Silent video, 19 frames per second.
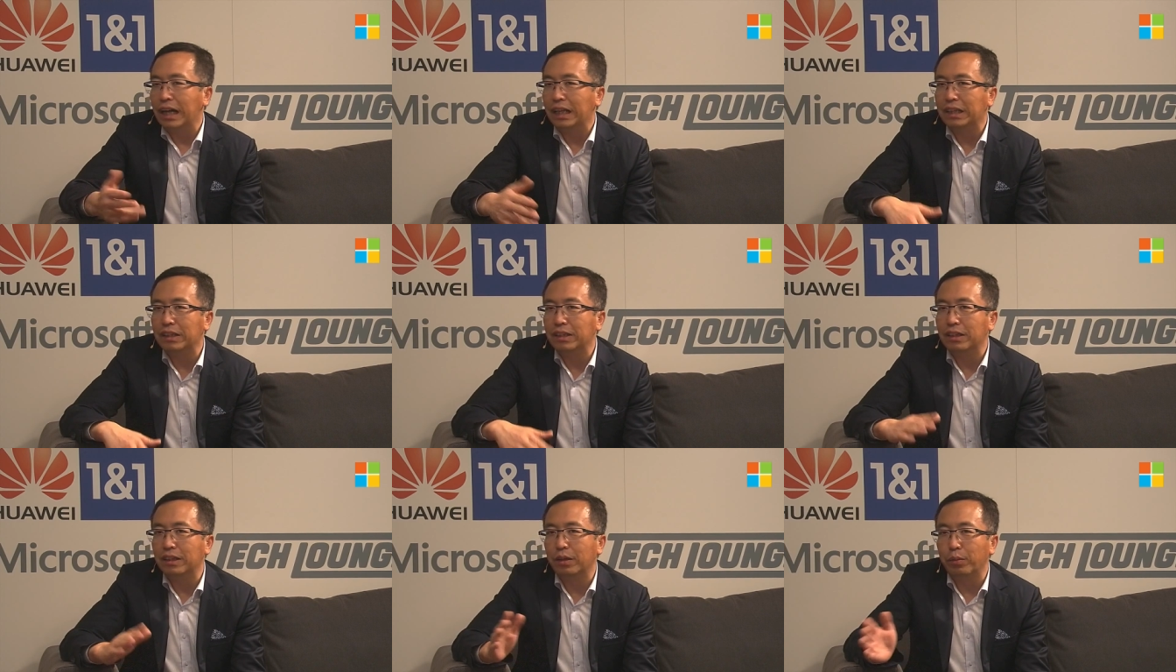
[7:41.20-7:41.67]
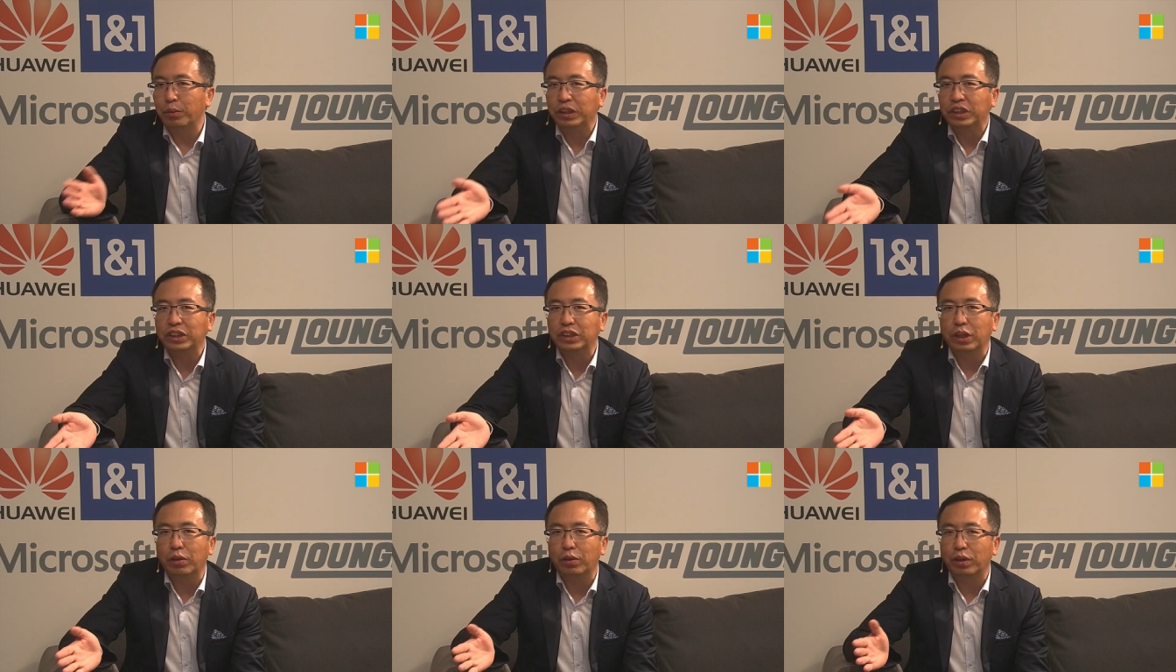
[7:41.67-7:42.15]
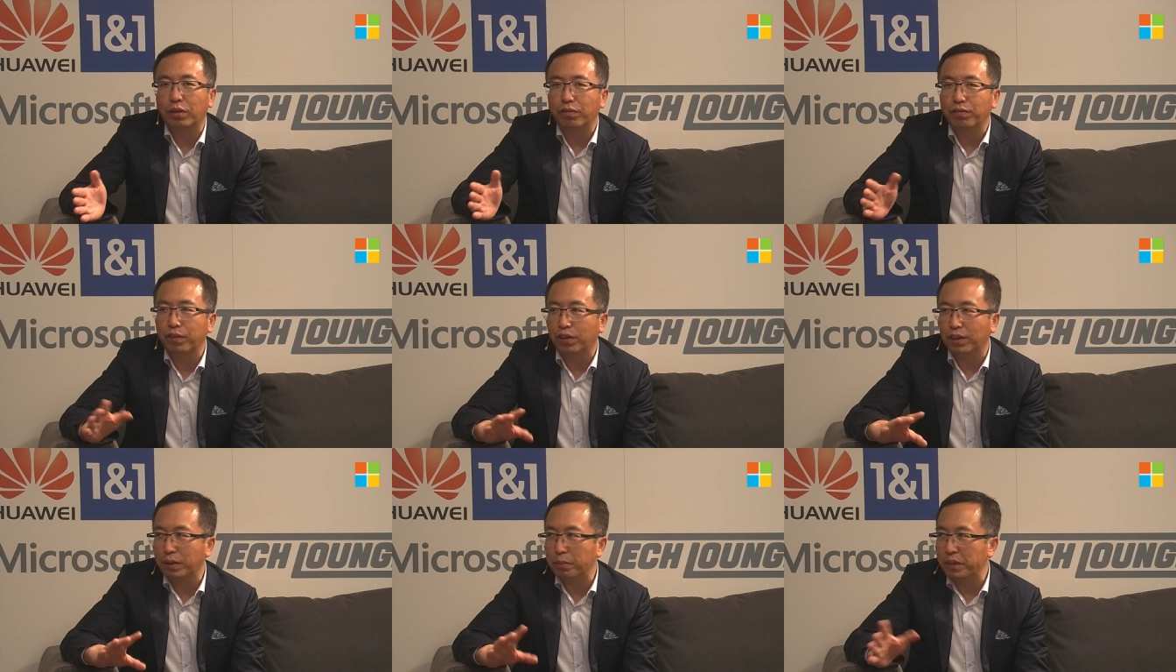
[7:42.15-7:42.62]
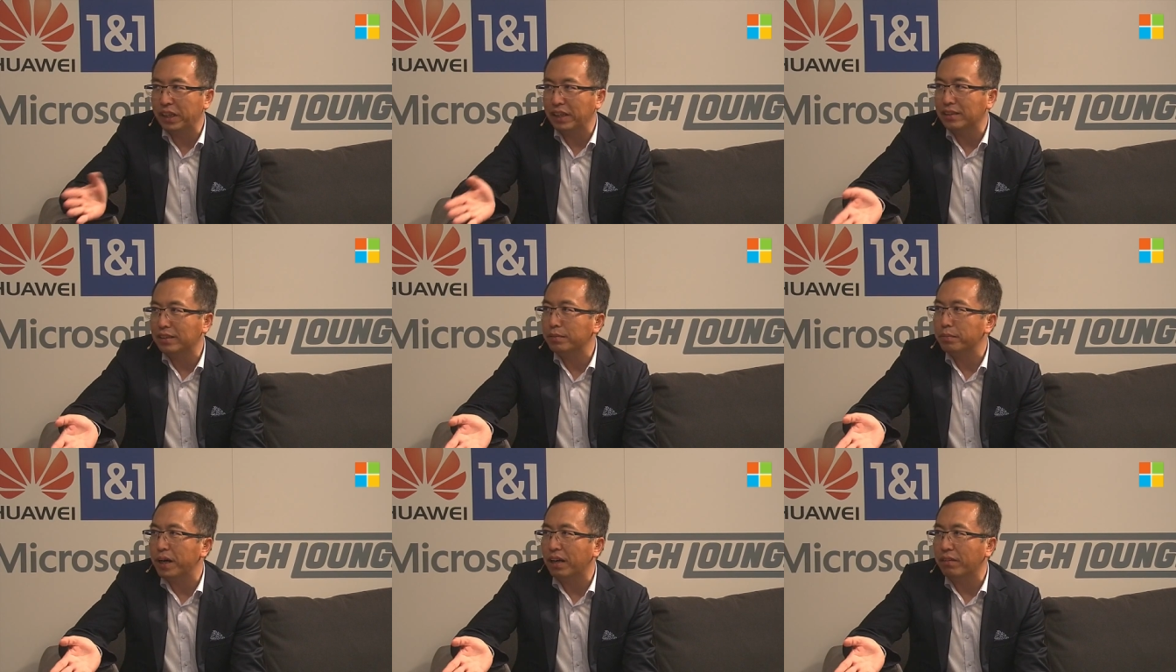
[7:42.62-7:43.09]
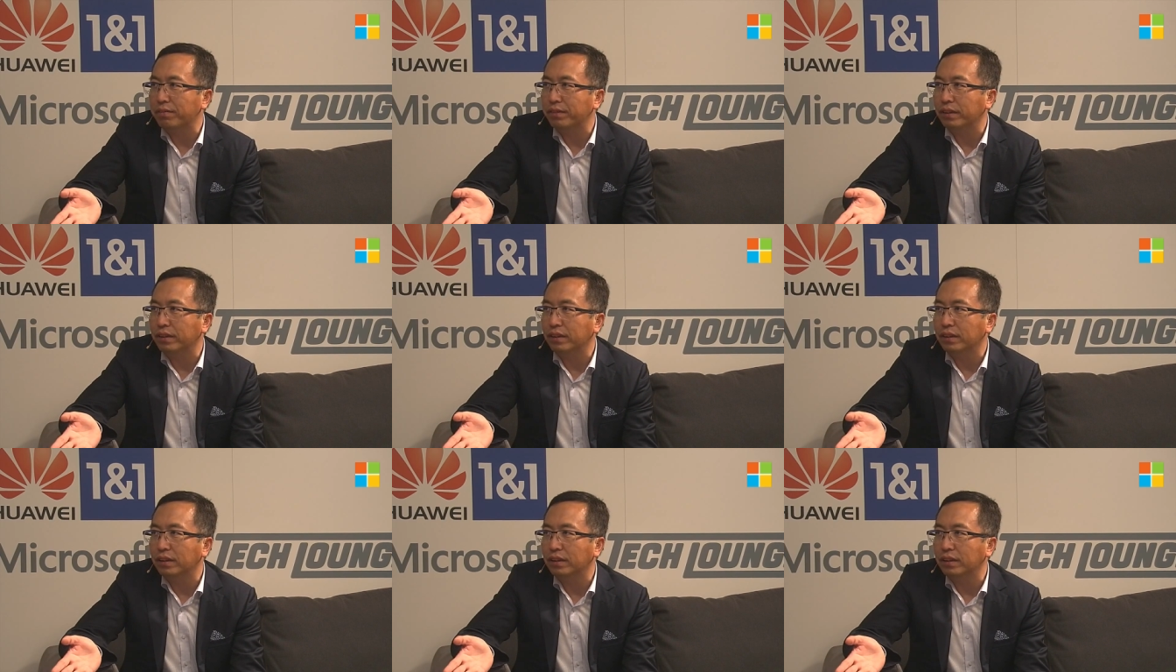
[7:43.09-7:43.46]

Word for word: and uh, we sold 40 million smartphones.